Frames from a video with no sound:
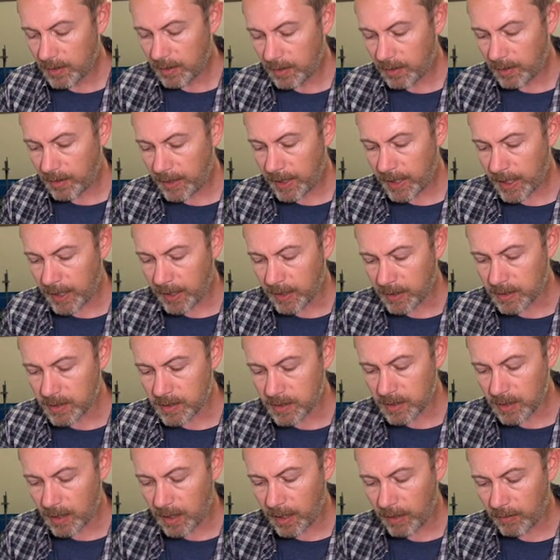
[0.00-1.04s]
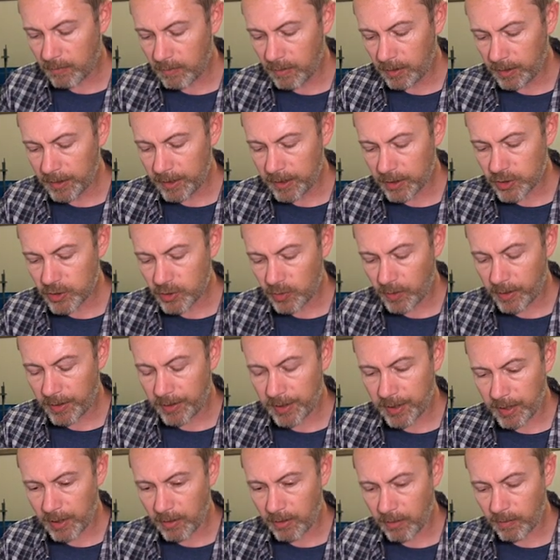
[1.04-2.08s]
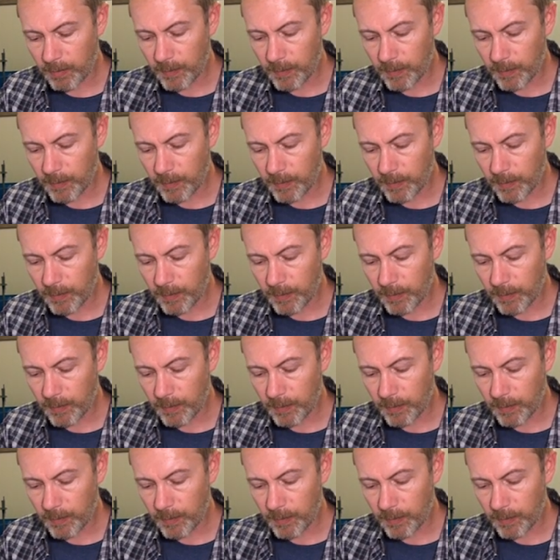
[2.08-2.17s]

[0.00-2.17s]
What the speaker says: And I really enjoy their